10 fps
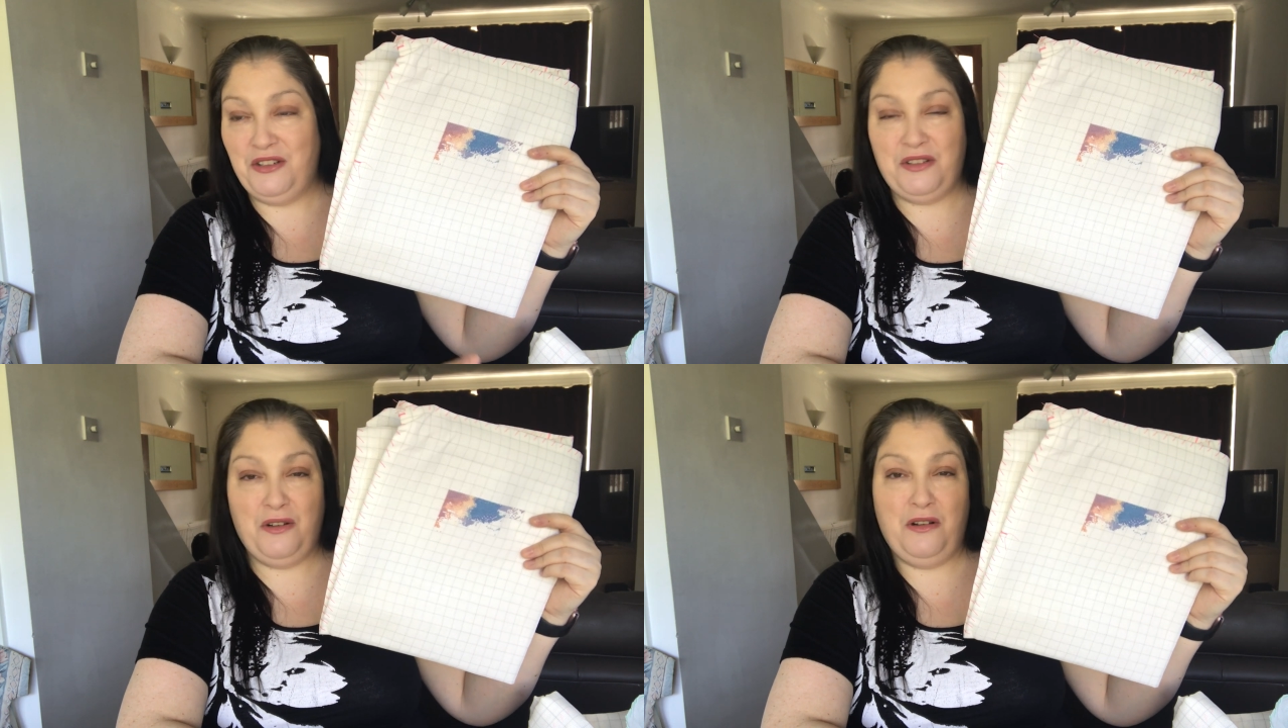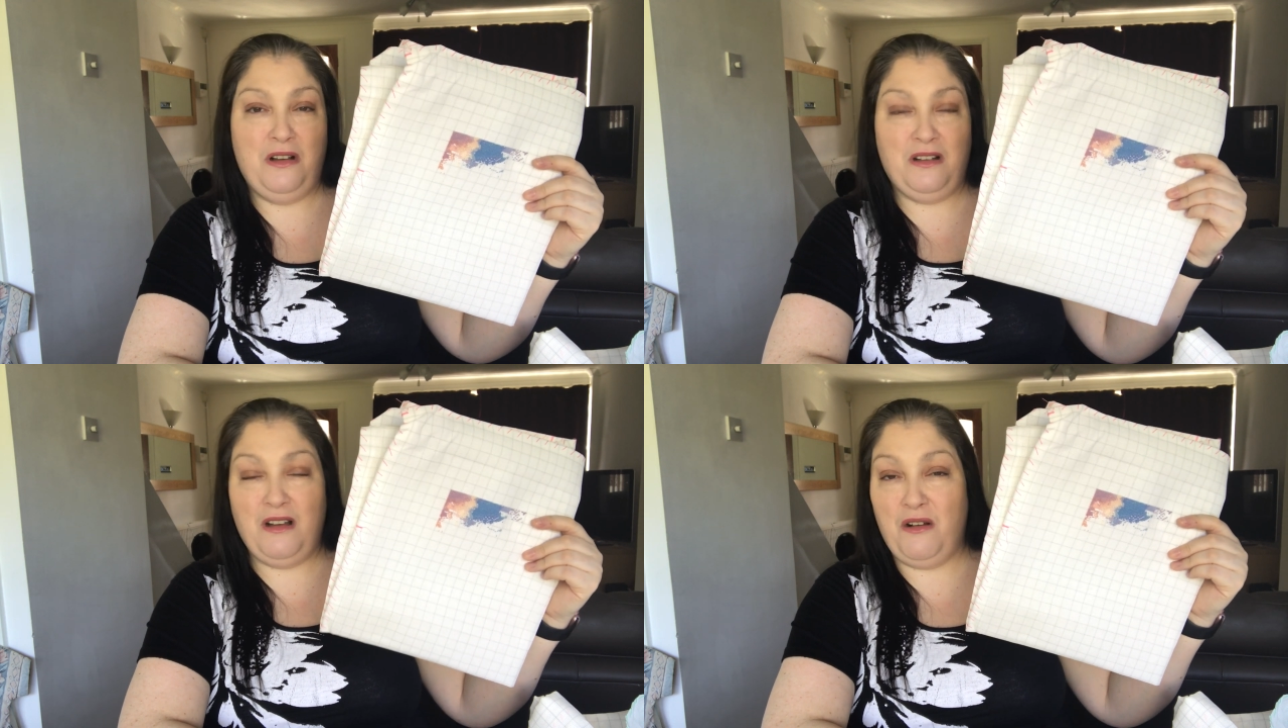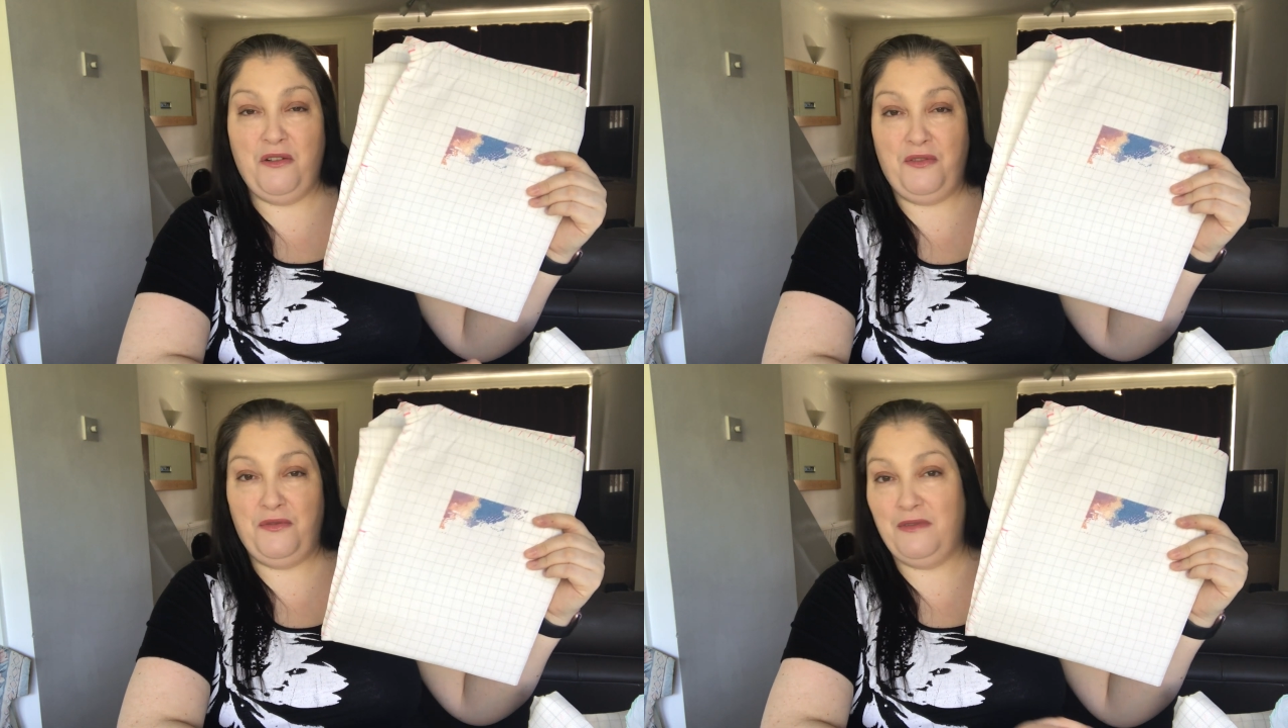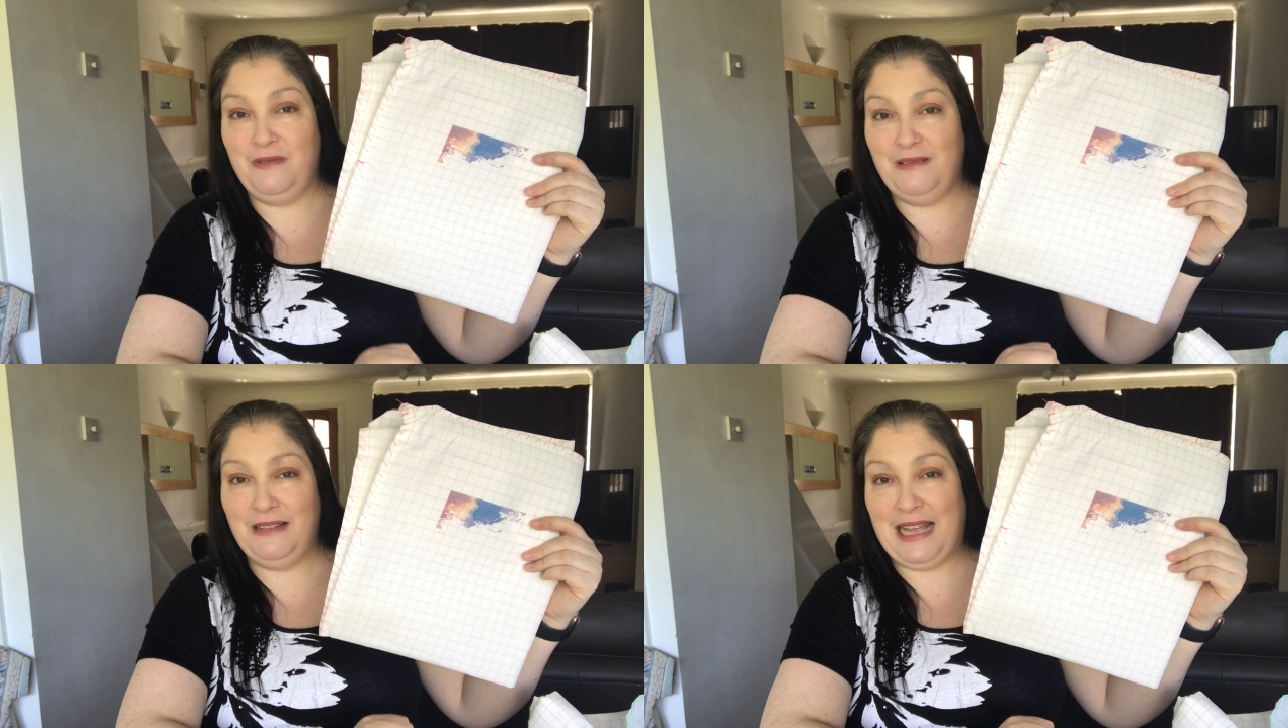just cut off
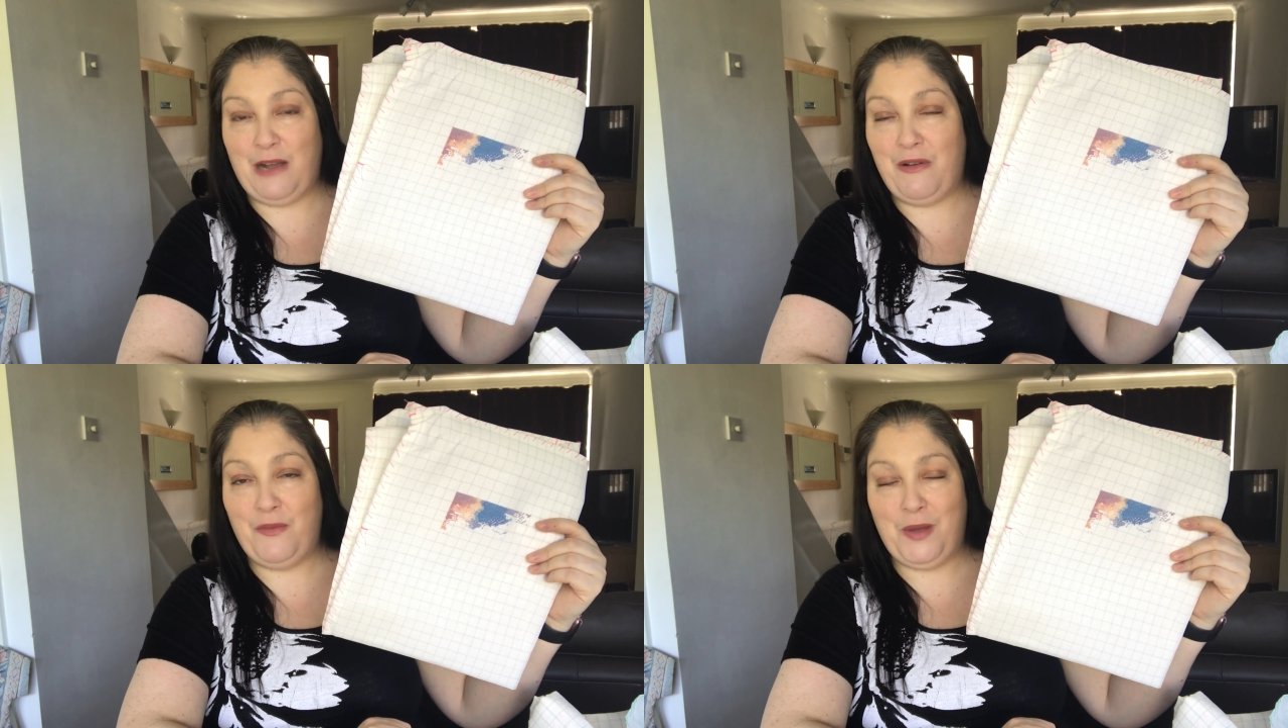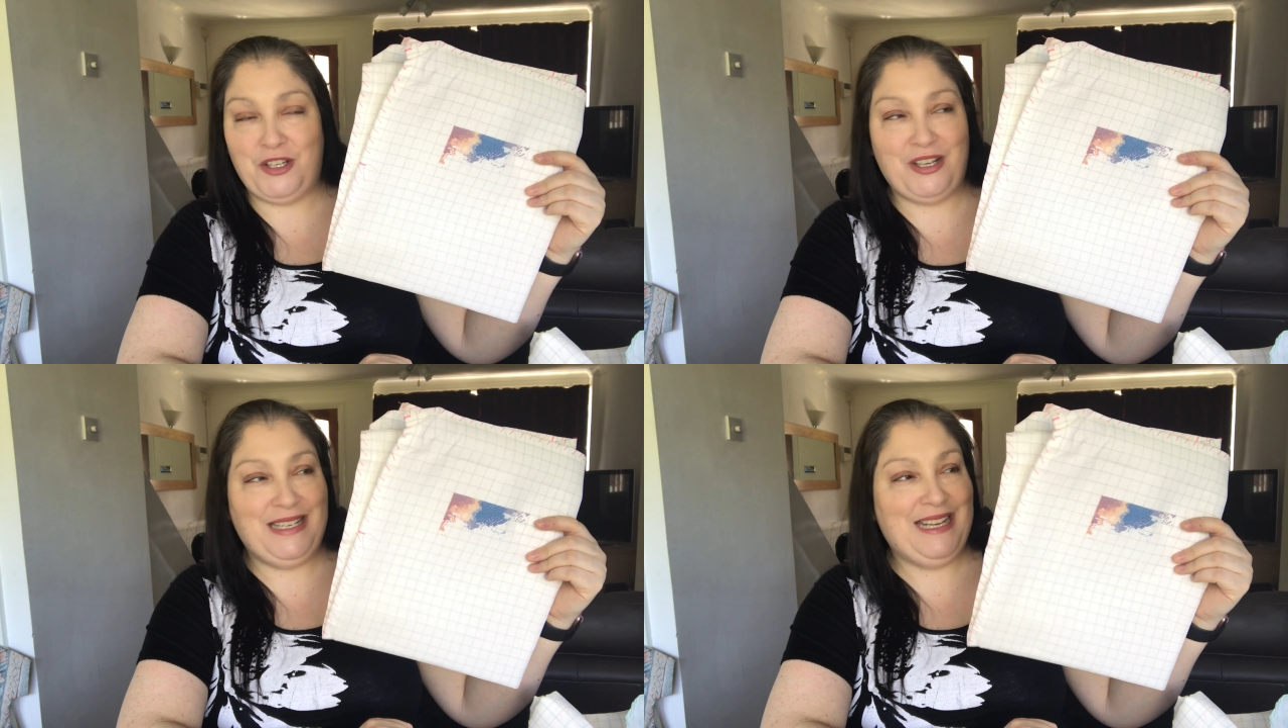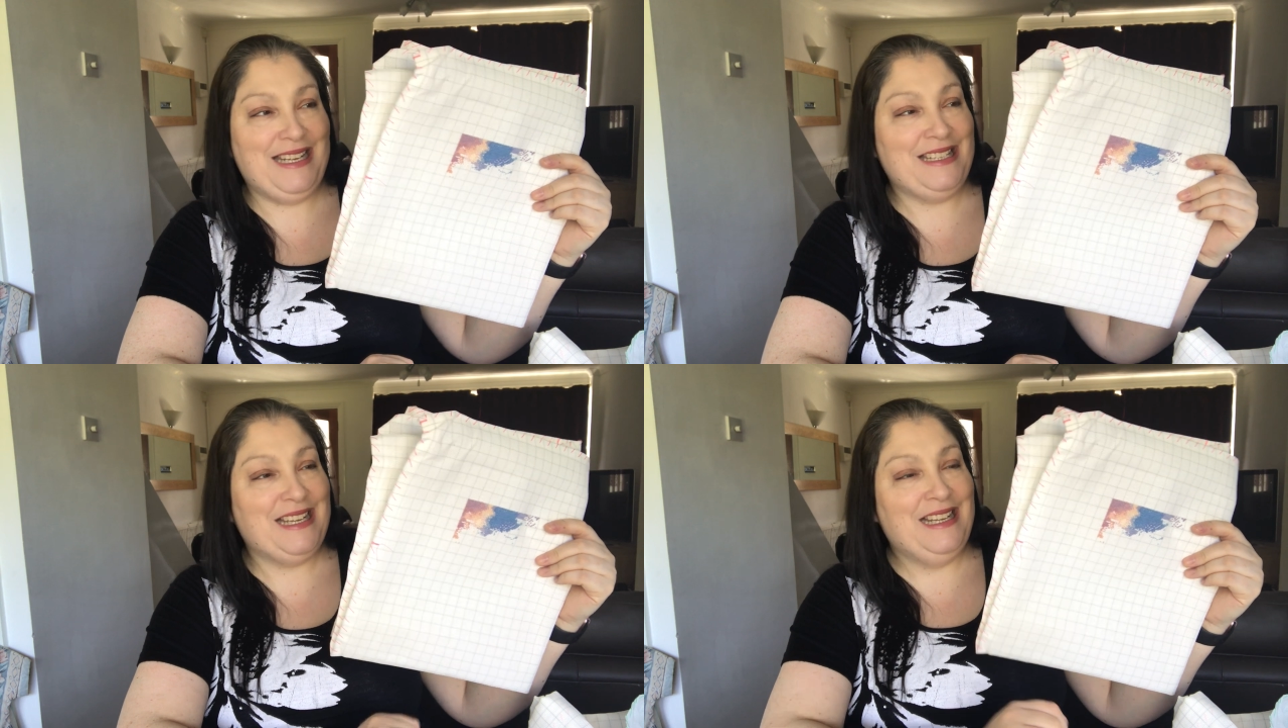however much I need.